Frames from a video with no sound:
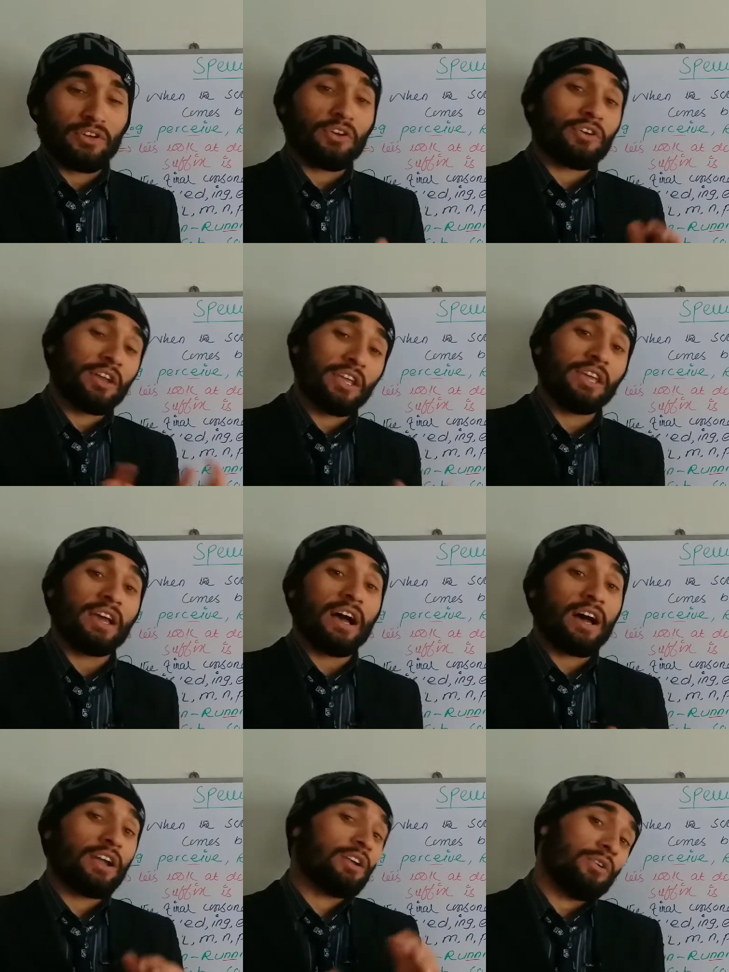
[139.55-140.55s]
or
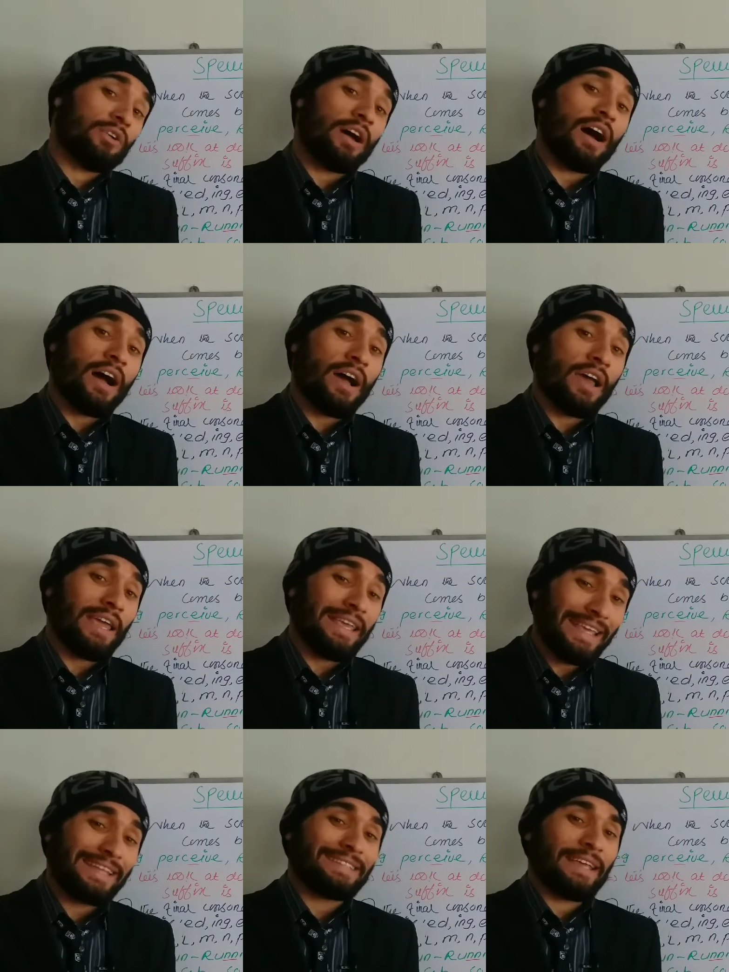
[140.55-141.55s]
er, or R
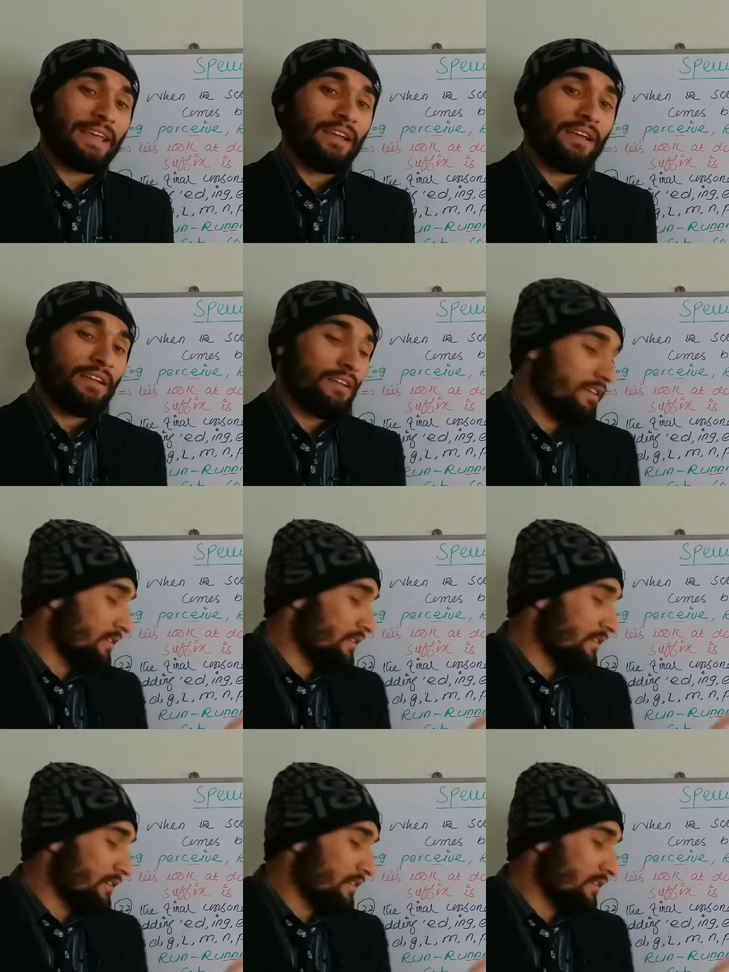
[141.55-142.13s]
E D,